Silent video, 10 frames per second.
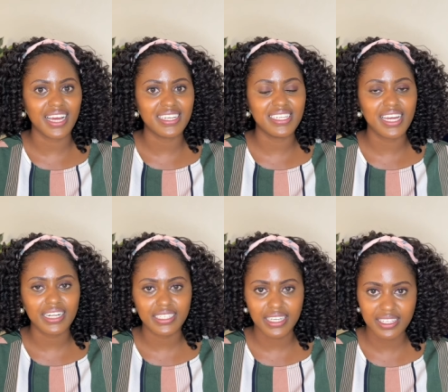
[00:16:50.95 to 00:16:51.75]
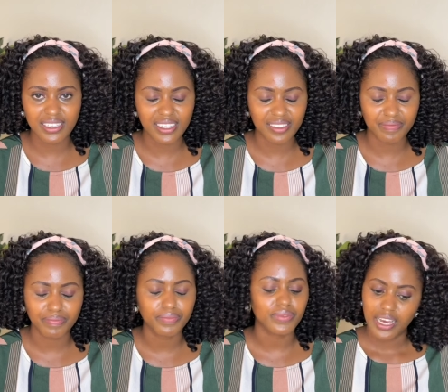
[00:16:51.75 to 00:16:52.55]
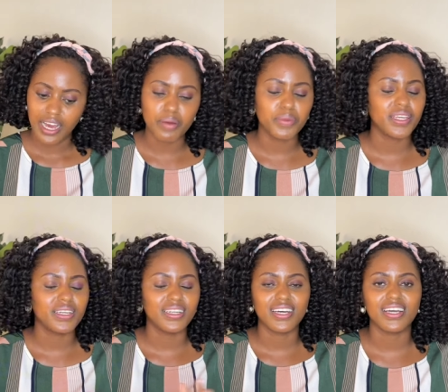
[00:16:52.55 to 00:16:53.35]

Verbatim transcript: I need a cleansing i mean